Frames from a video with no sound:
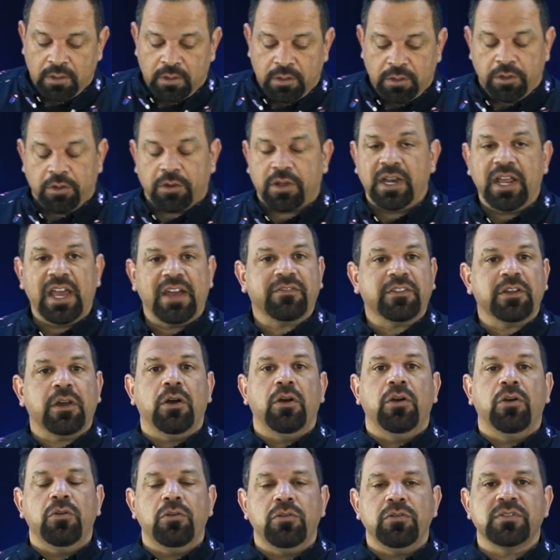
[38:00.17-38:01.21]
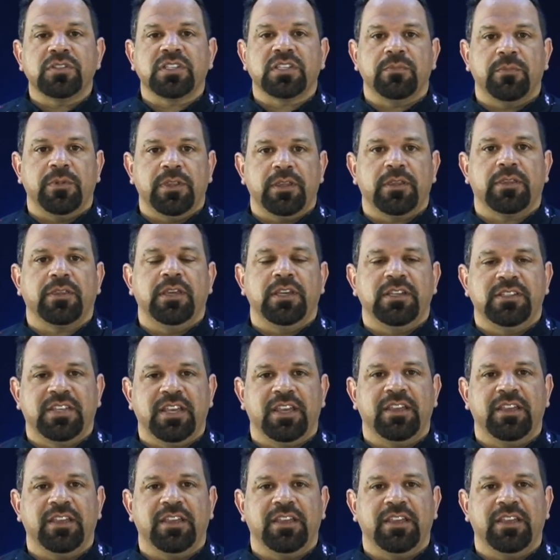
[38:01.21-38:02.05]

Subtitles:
You're going to have to own some of the things that